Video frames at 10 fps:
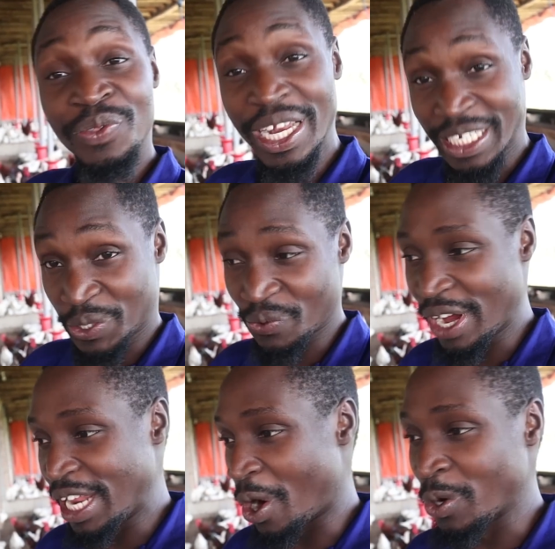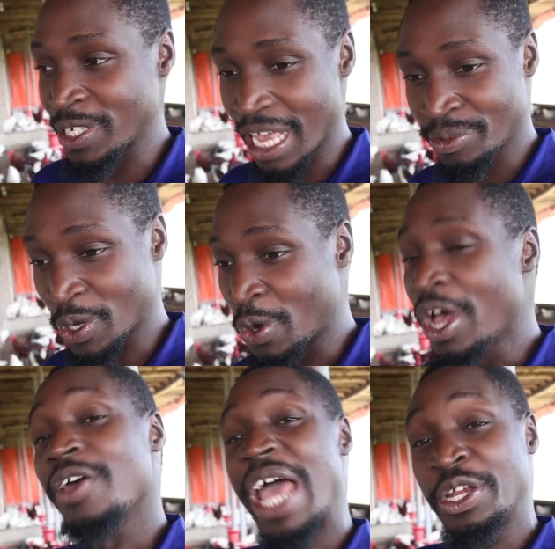That is really awesome. So
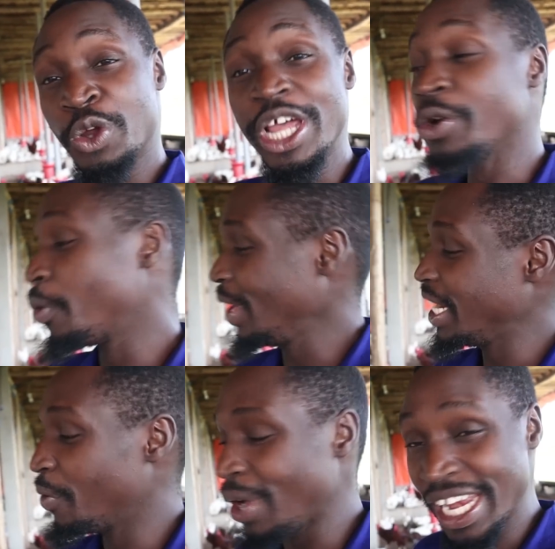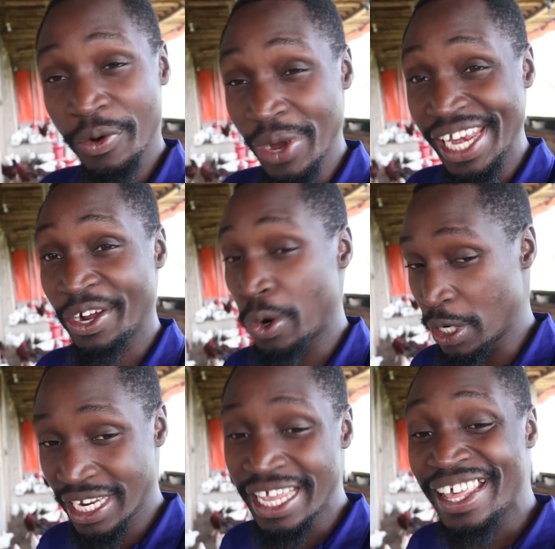they're doing really, really, really
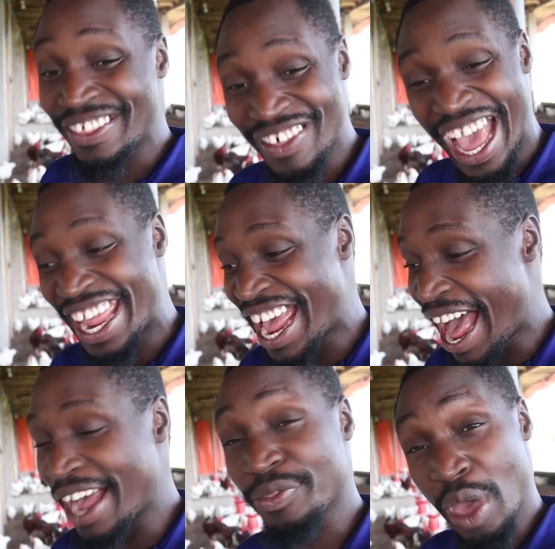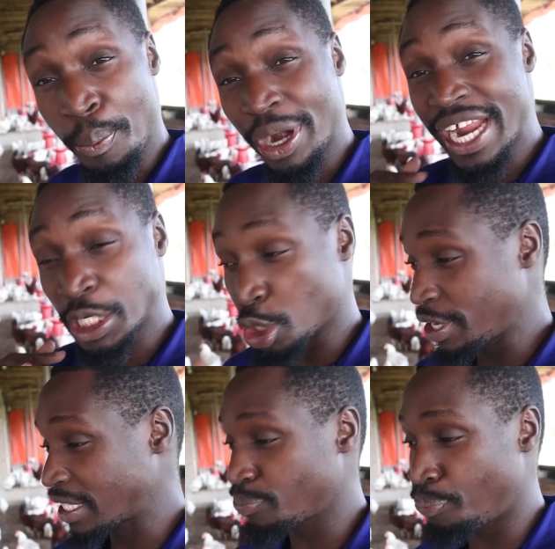good. They are young. Their
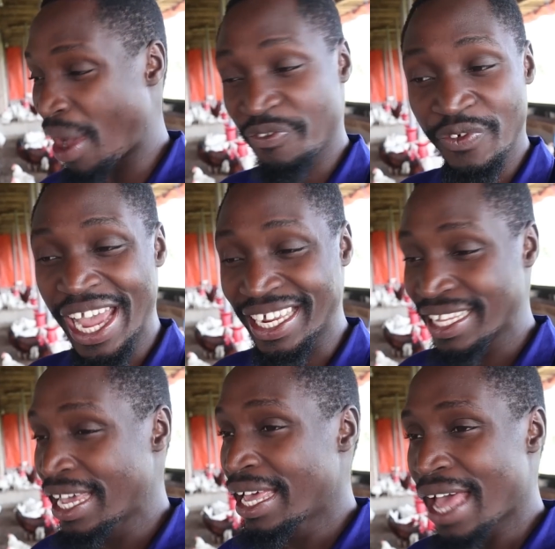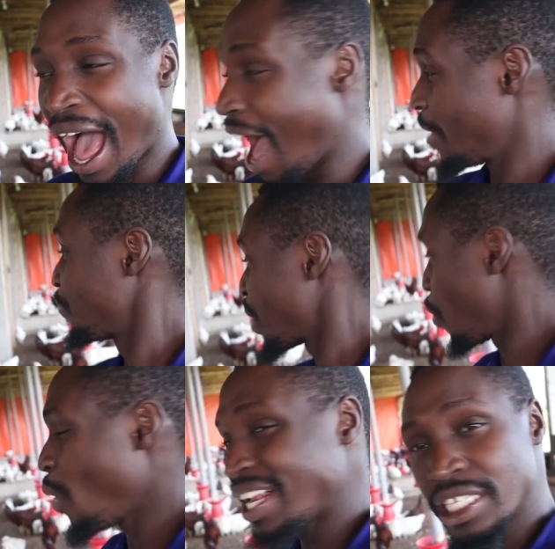production is perfect. Uh, they
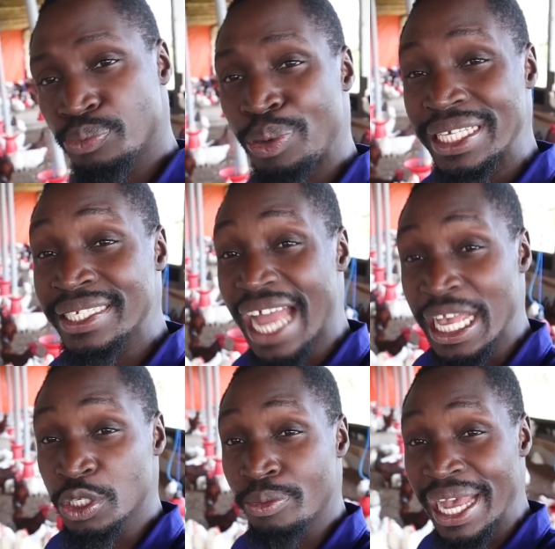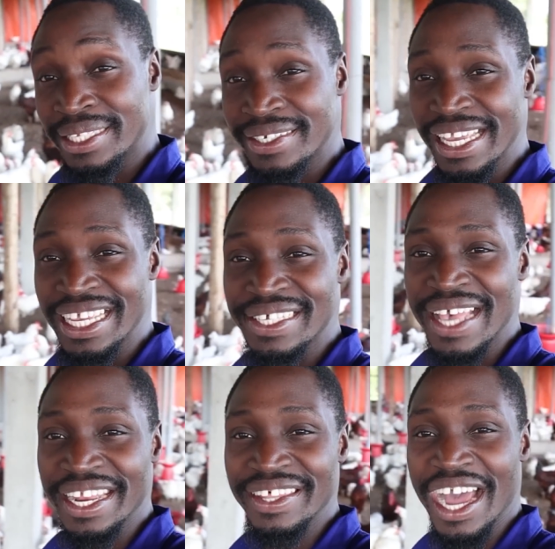are well spaced, as you might see
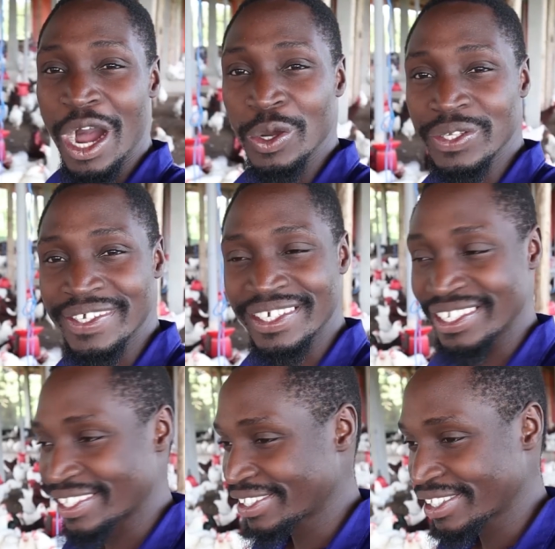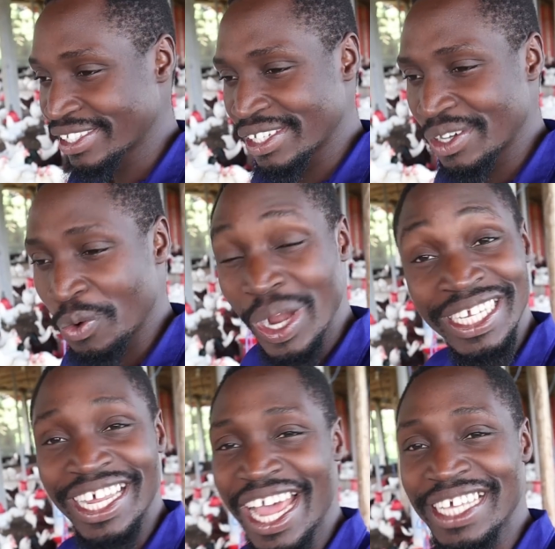inside the house.
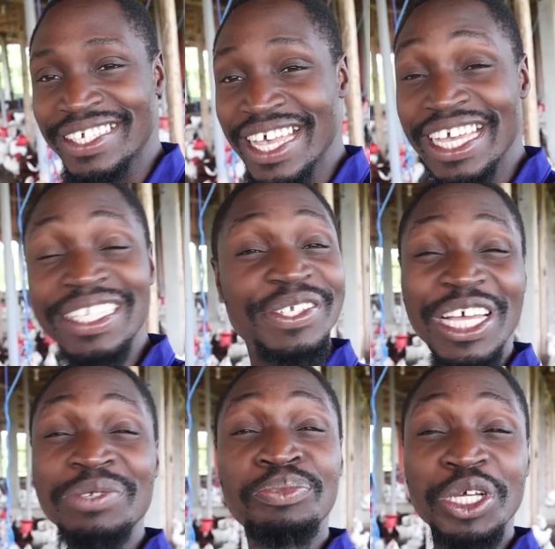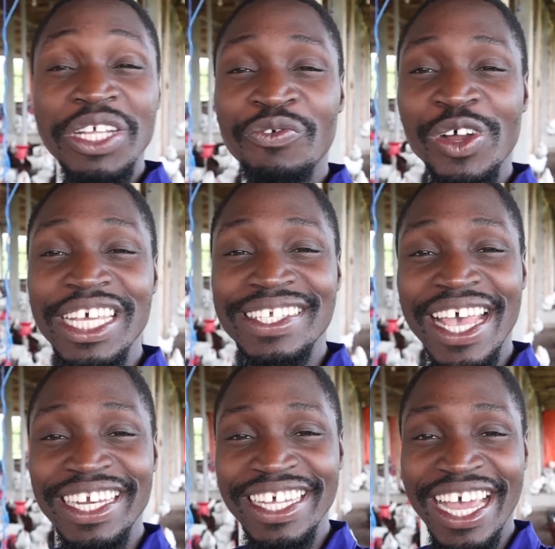What can I say? It's just beautiful
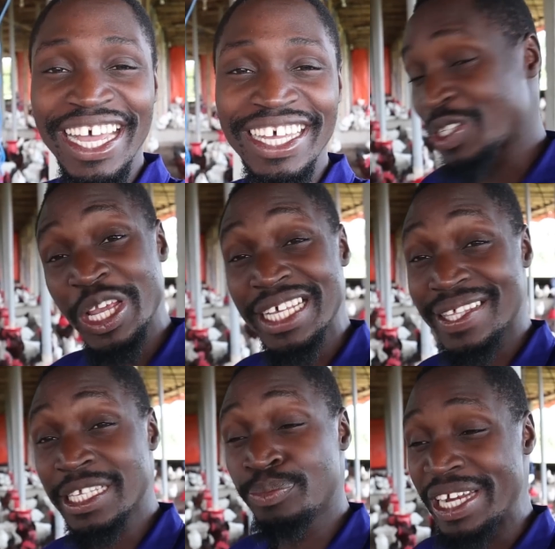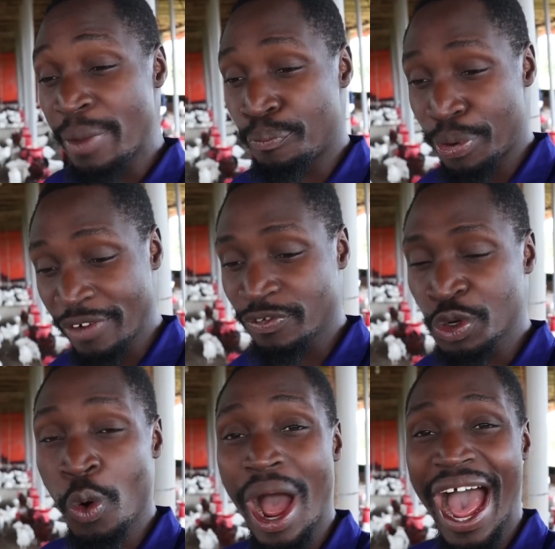inside here. So yes, that's been a brief
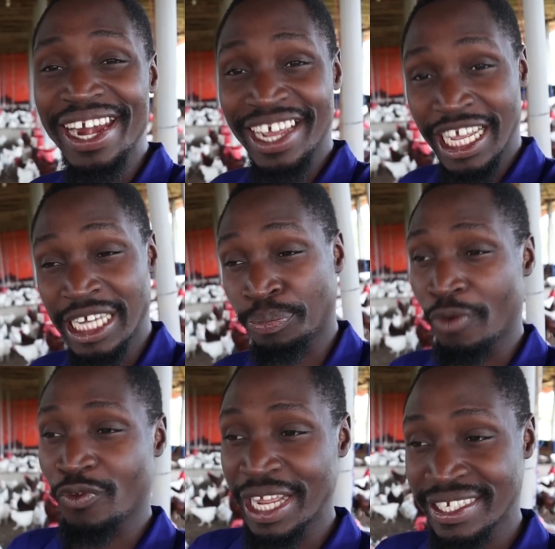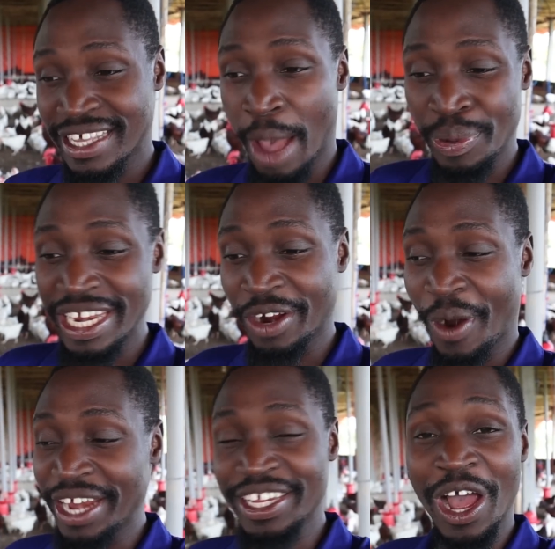tour and catch up of what's happening
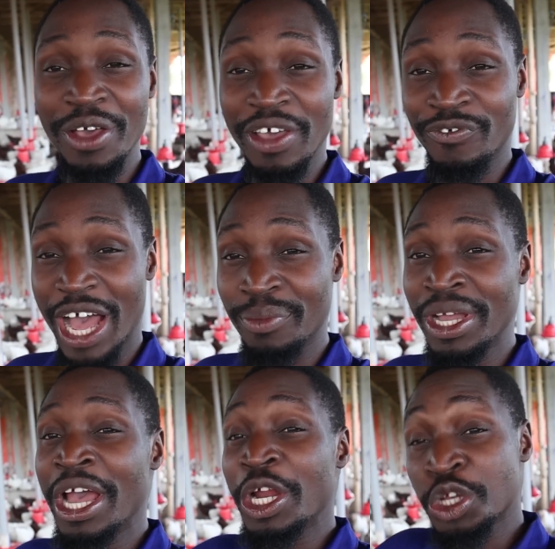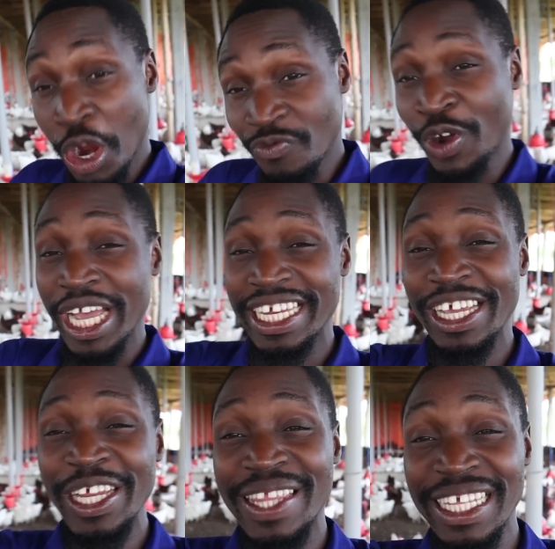right here on the farm. Don't forget to
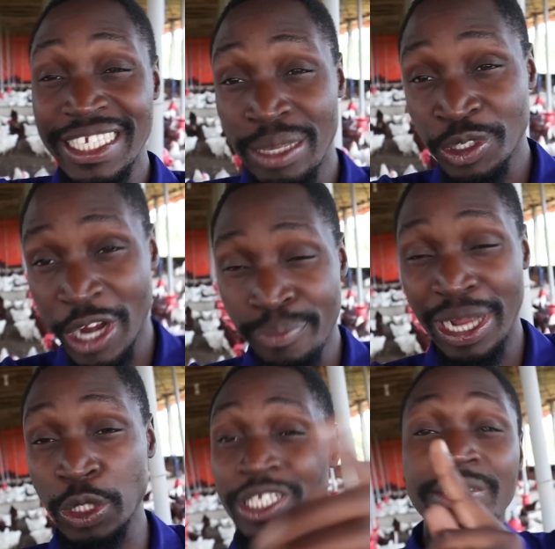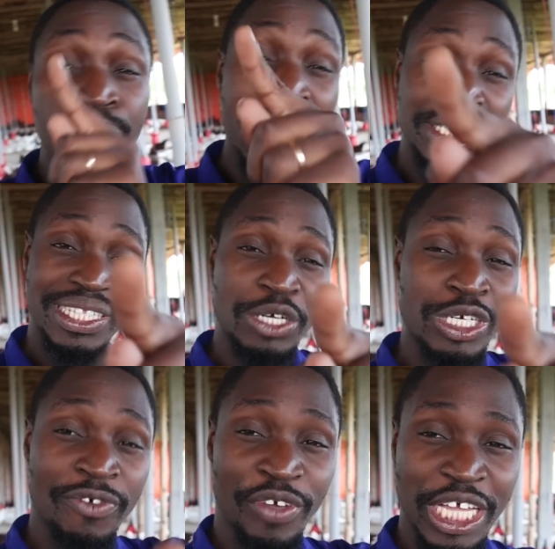hit that subscribe button, smash the
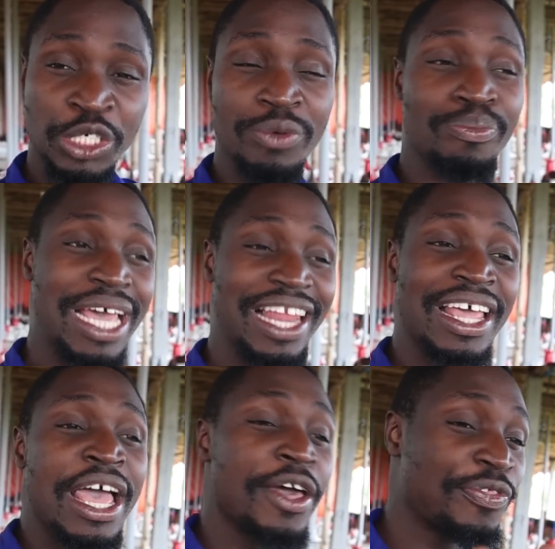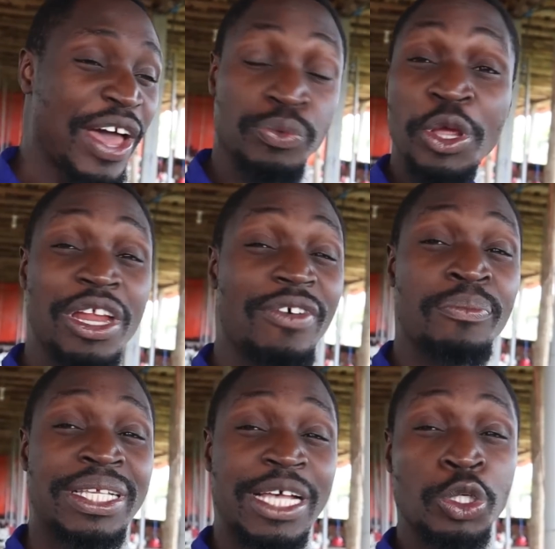notification bell. That way you never
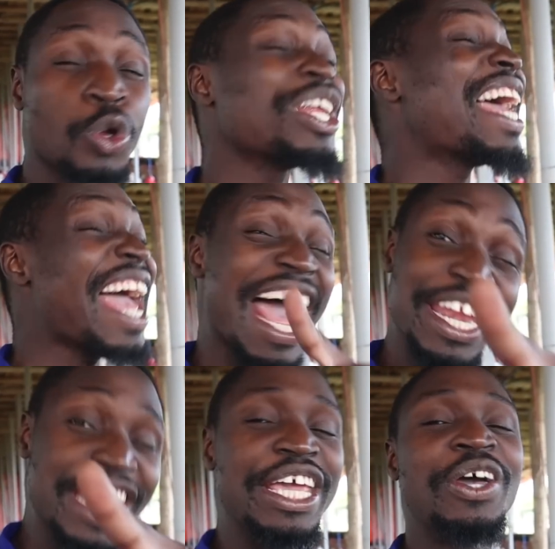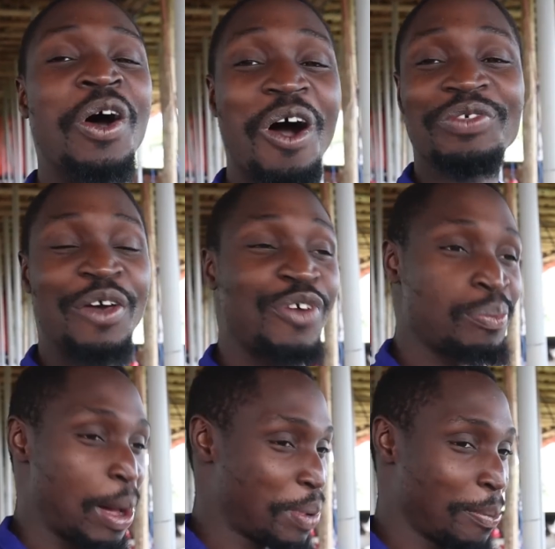miss out on any of the
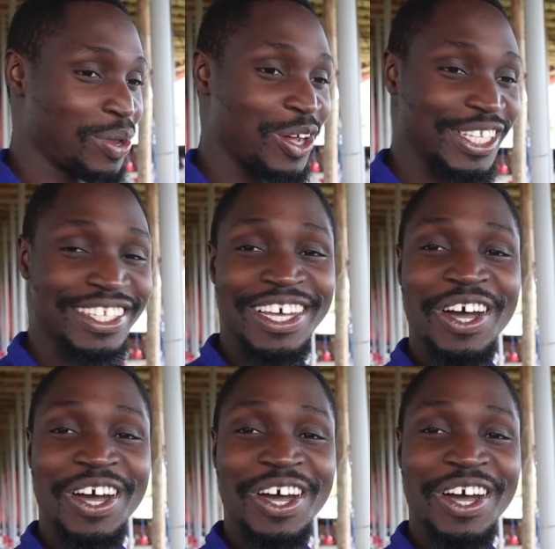Farm Up uploads.